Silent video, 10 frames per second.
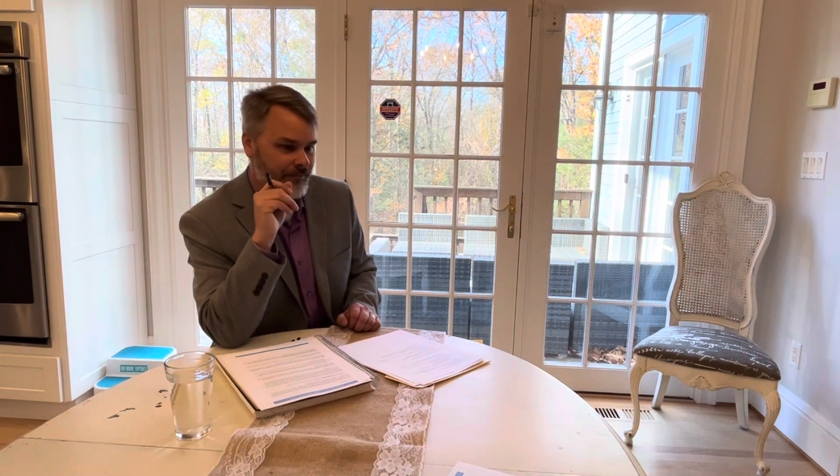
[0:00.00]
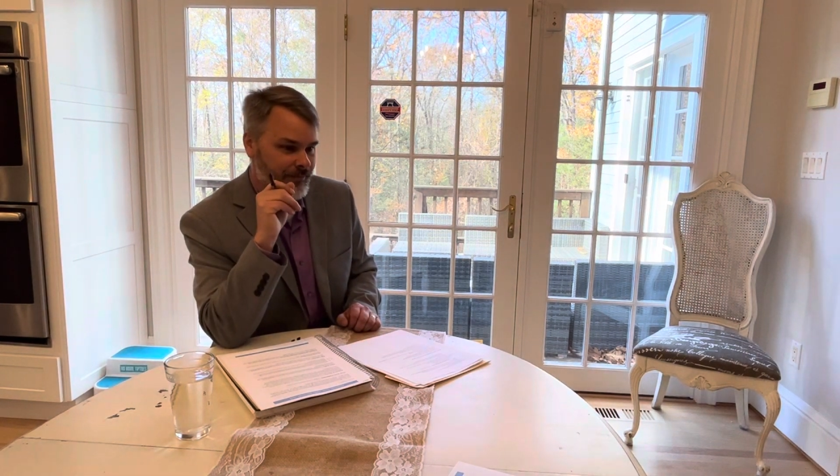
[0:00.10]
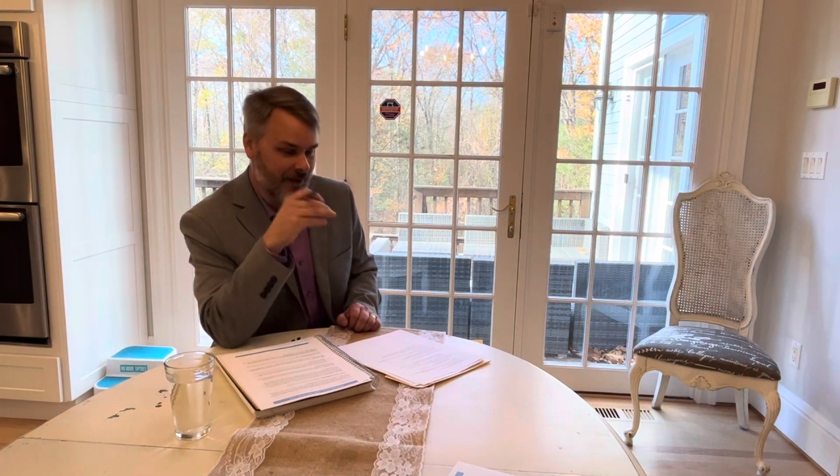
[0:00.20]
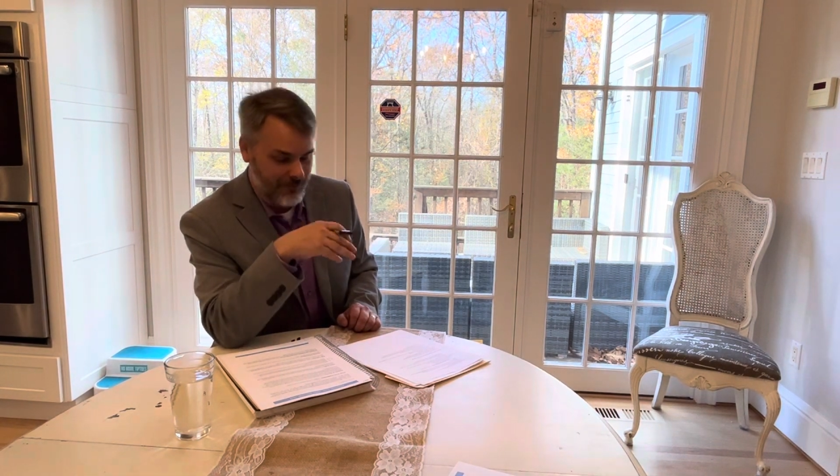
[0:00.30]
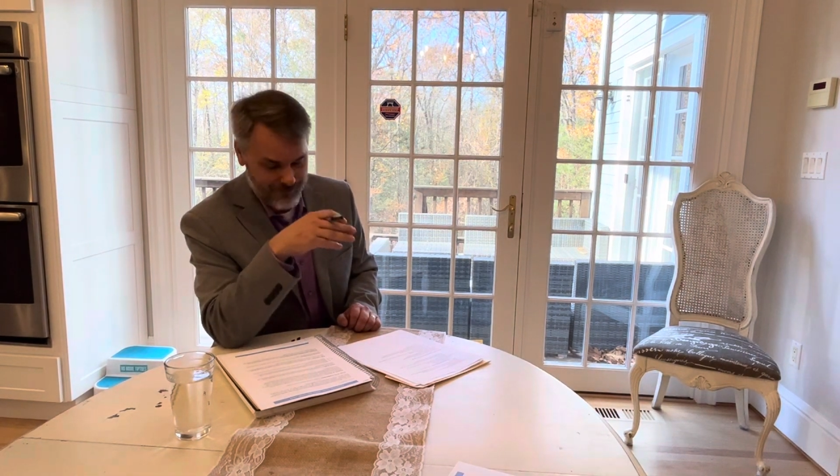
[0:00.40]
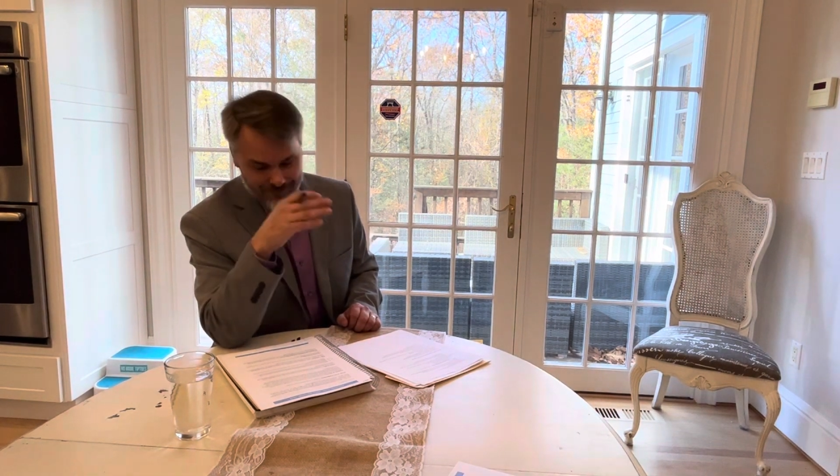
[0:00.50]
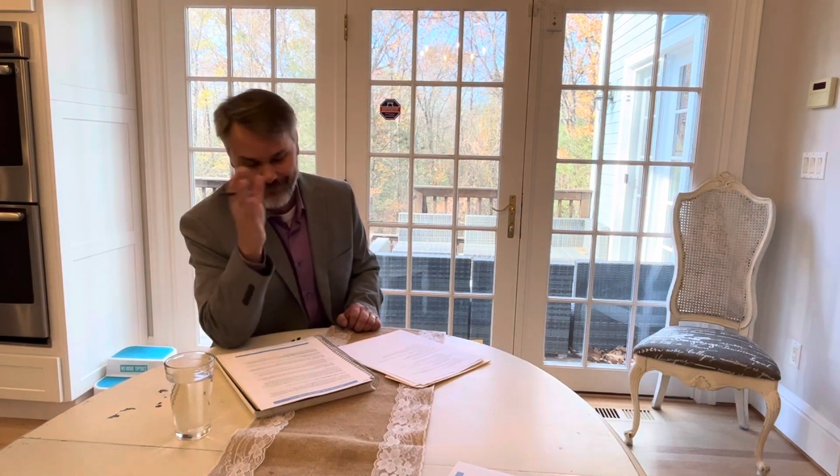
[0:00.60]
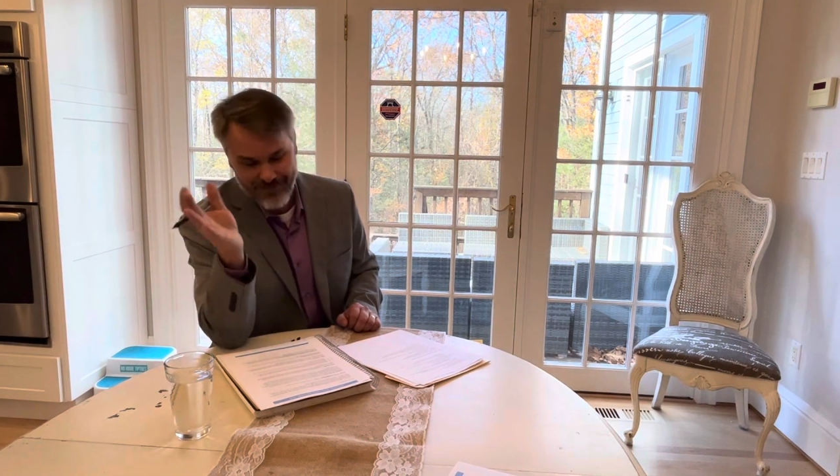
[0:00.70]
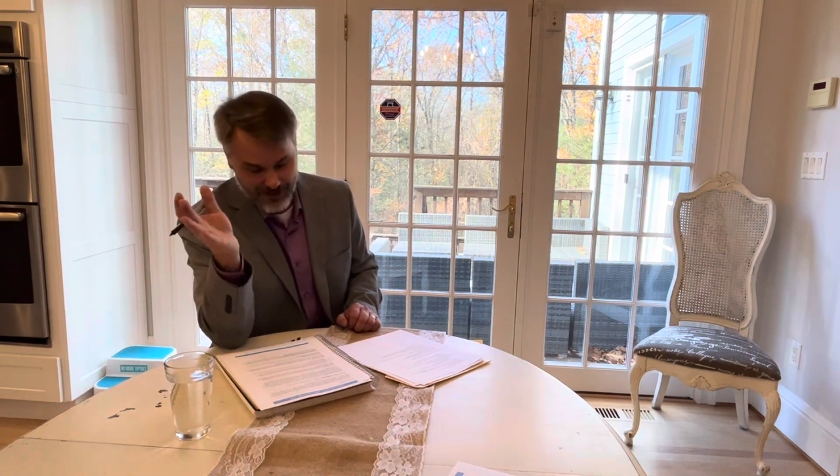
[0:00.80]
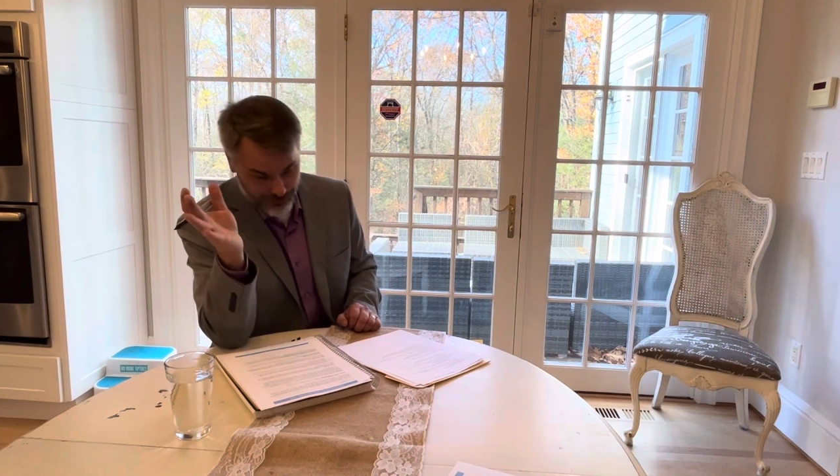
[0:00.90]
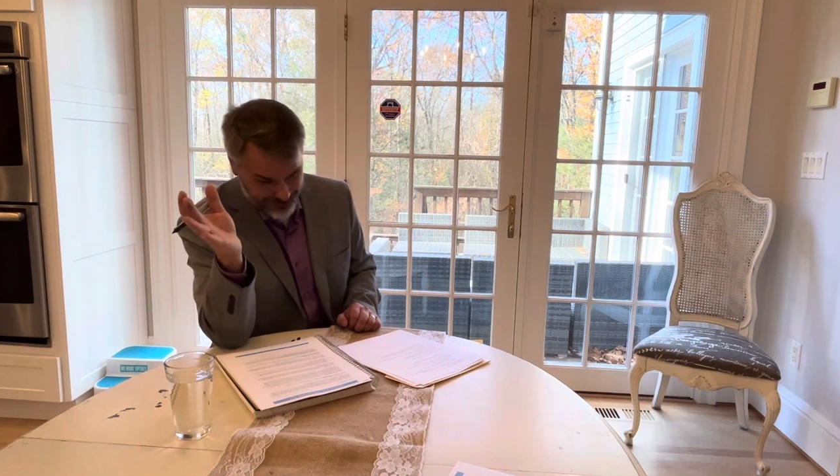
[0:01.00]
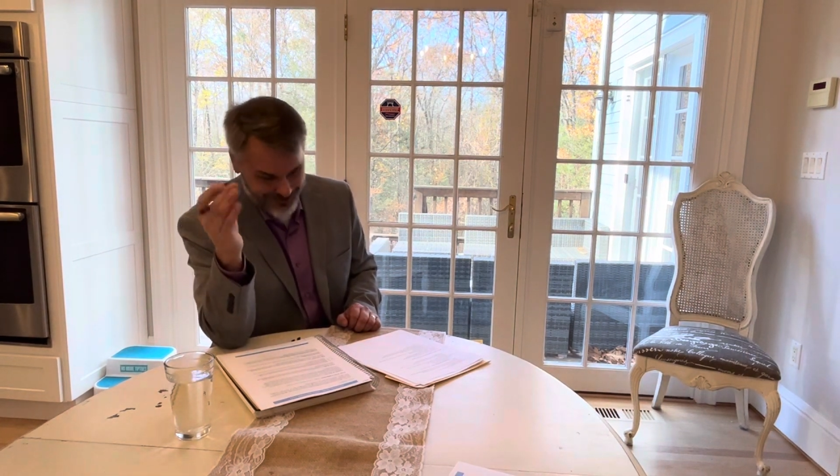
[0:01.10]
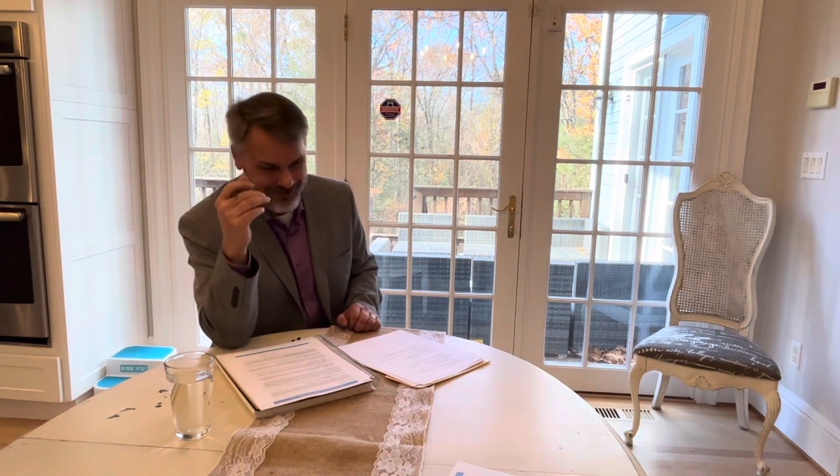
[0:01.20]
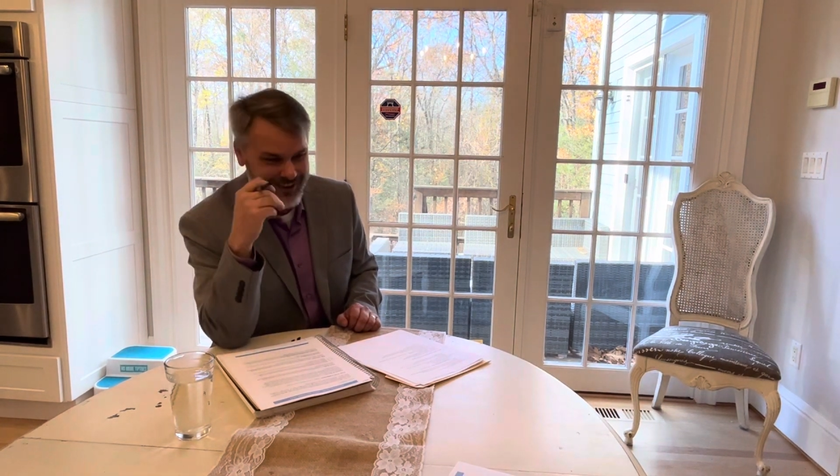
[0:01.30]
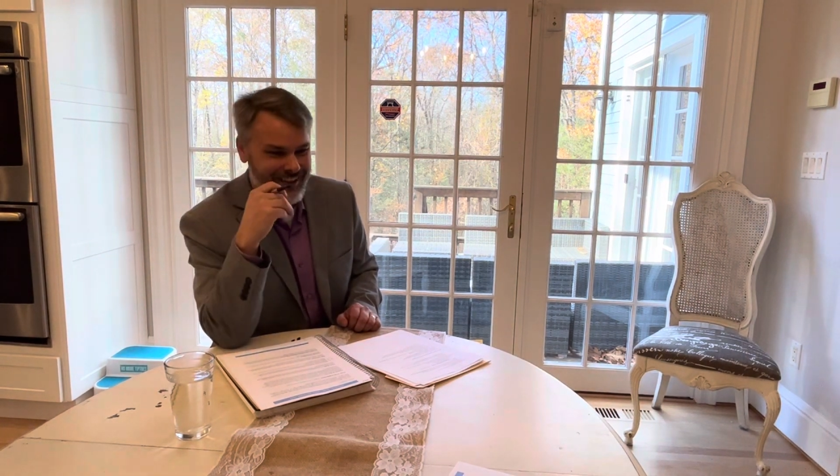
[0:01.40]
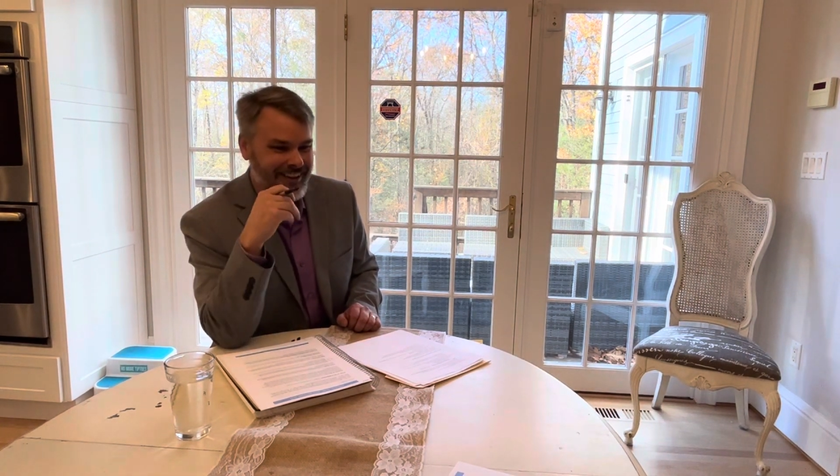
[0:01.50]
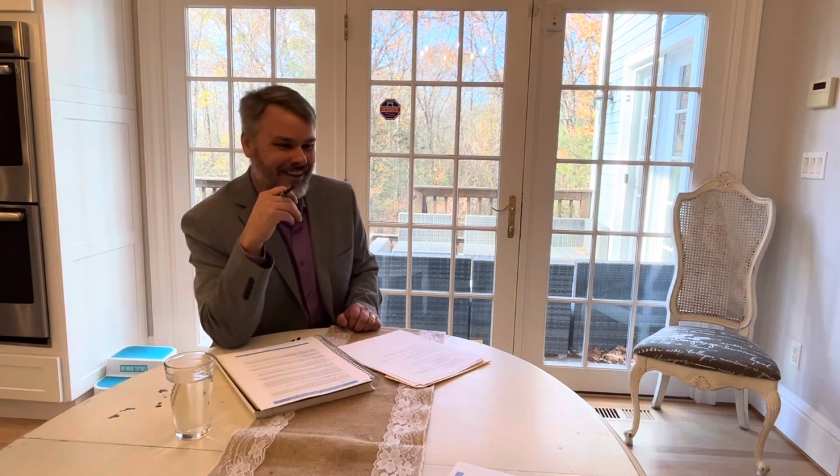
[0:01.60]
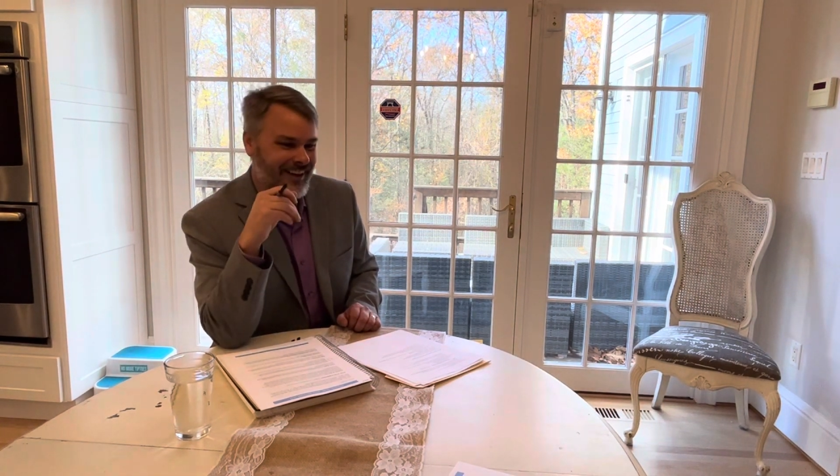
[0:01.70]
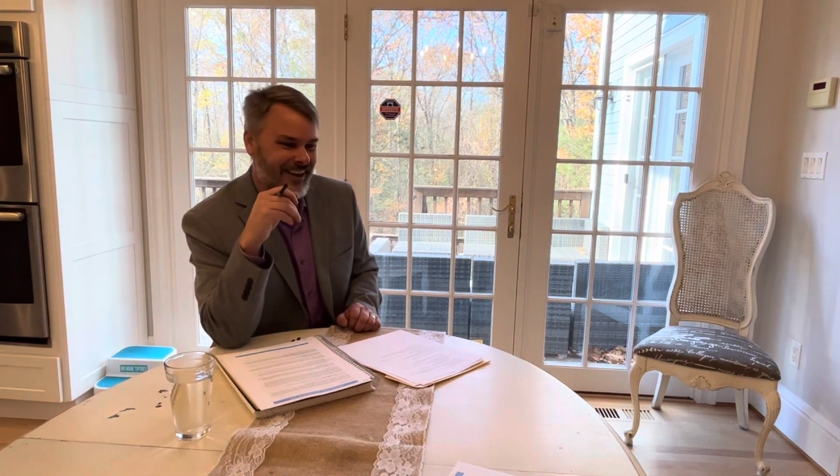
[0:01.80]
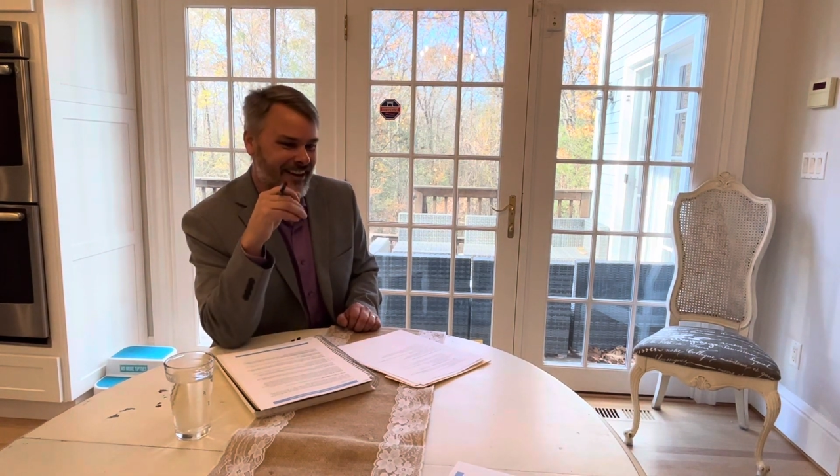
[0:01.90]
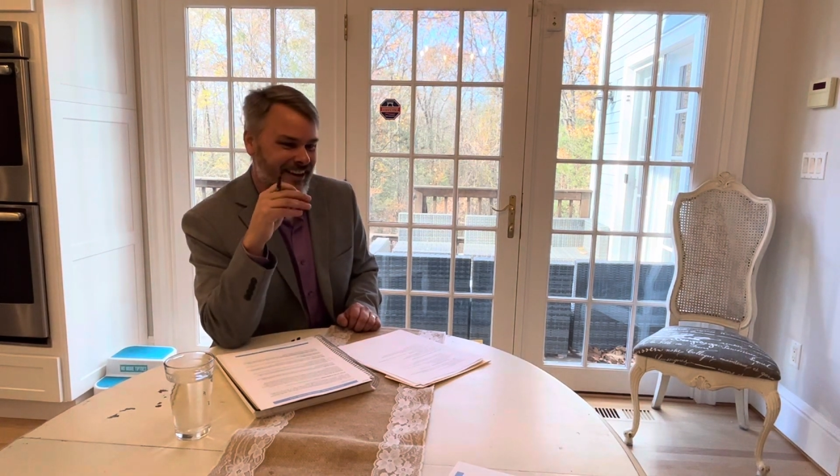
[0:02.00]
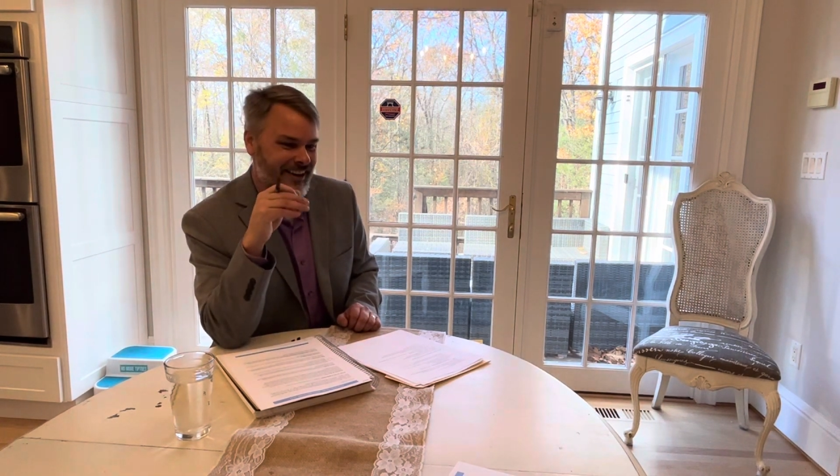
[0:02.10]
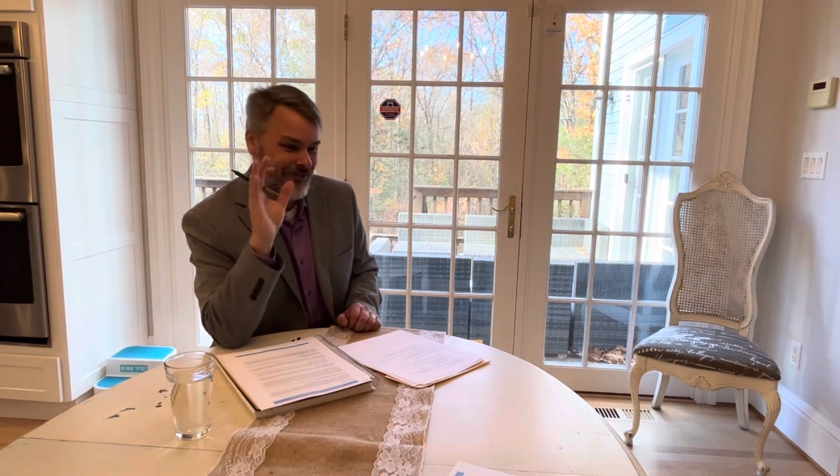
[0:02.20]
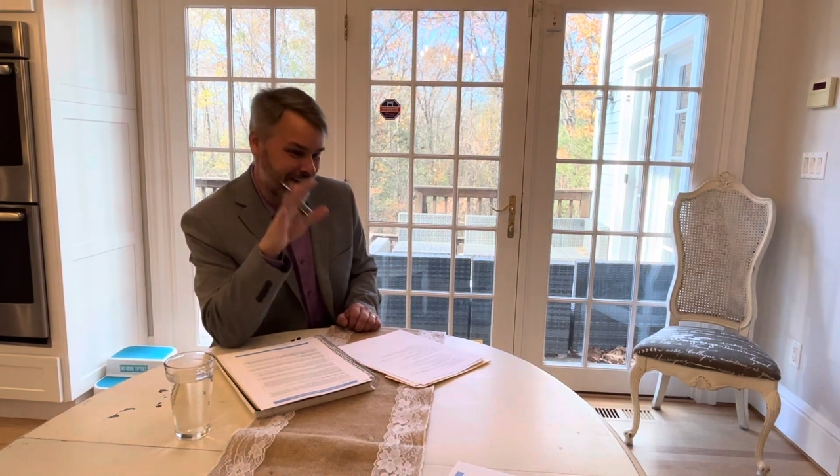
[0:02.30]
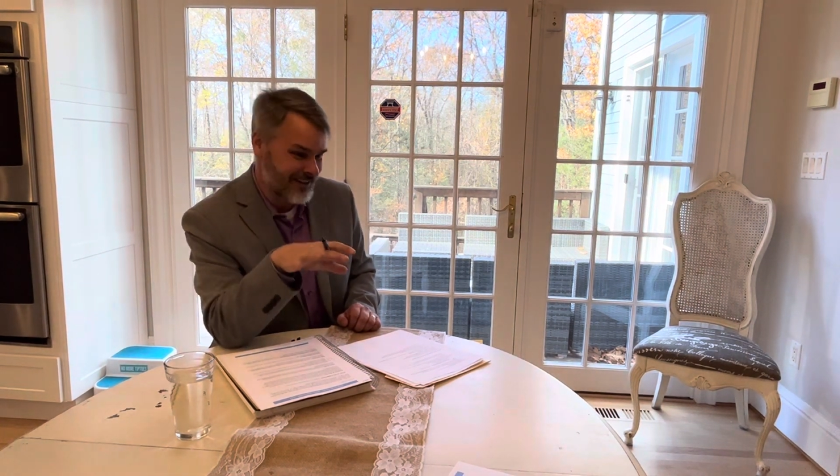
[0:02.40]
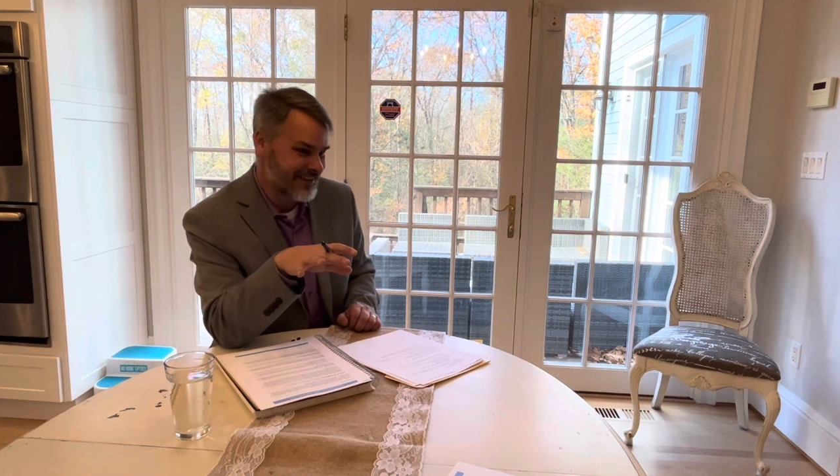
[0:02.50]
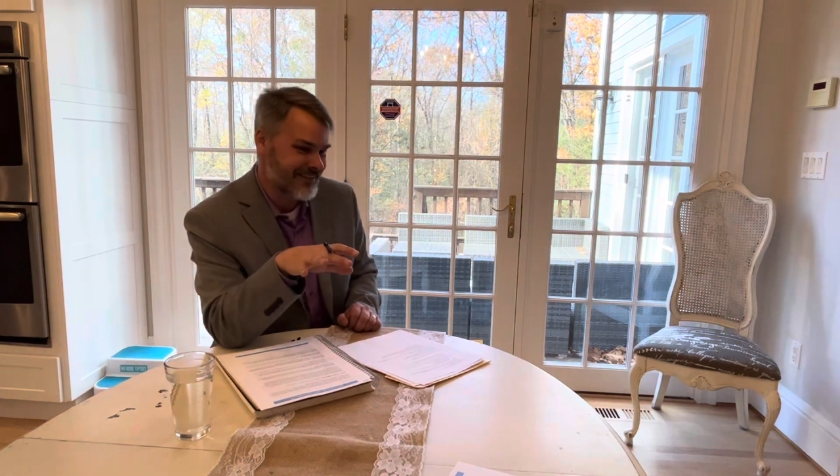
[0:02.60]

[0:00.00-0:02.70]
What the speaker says: get older. And in fact,